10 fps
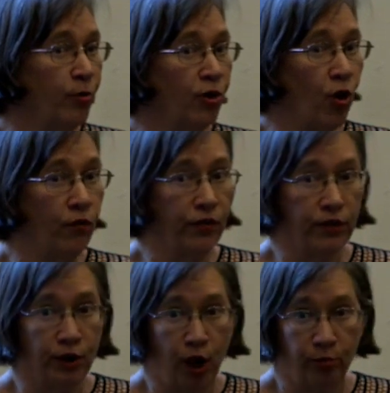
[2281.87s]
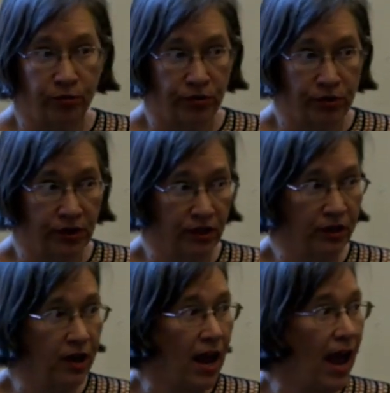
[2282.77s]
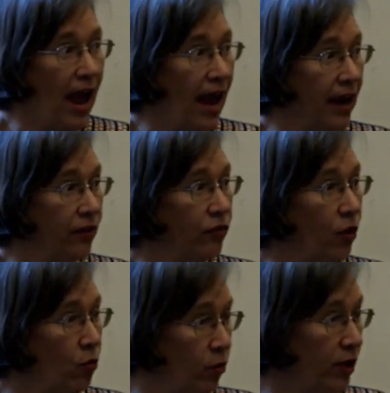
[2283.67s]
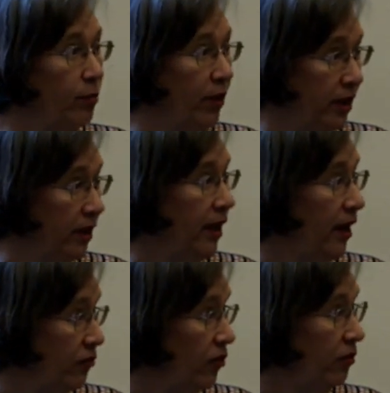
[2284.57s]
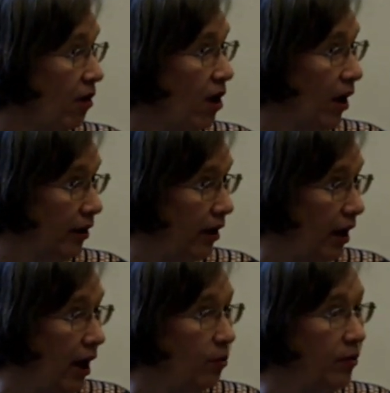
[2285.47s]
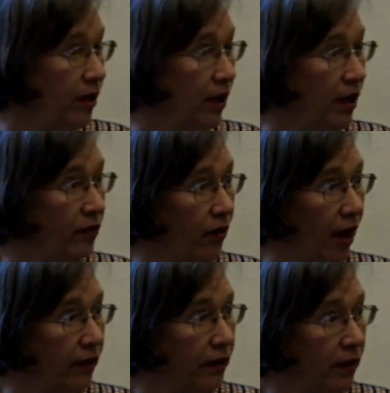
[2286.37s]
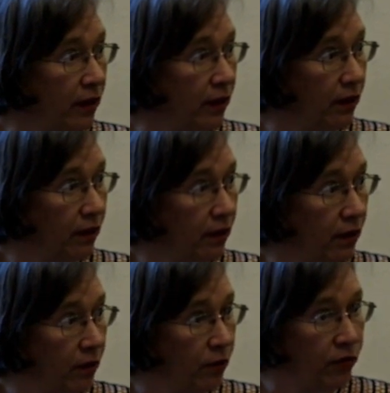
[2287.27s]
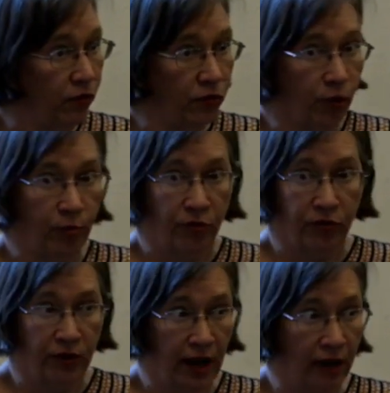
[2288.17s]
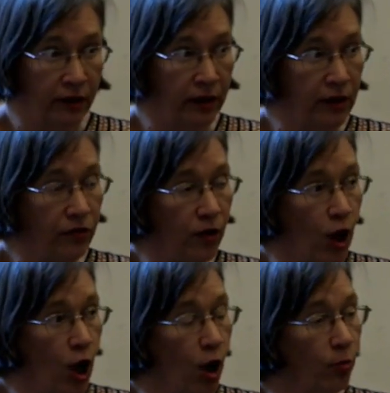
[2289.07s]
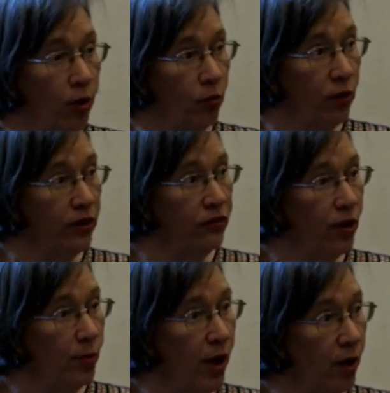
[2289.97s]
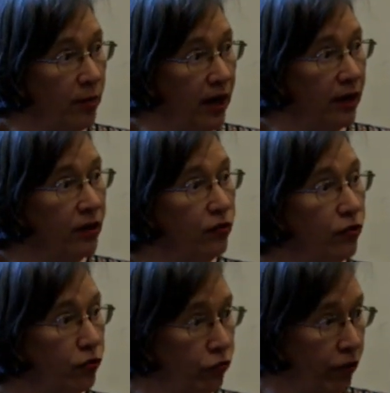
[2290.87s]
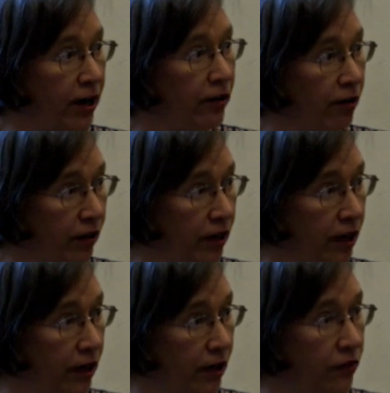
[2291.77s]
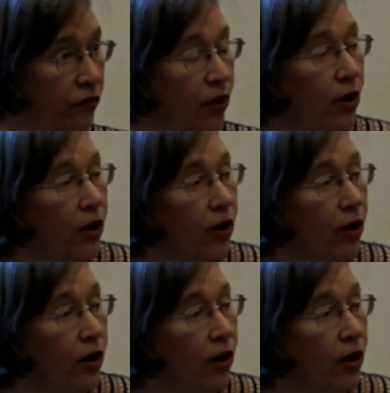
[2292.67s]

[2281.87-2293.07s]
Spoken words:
an over-the-top person. And so we butted heads a lot because I think it was just our personalities. But we somehow managed to train our kids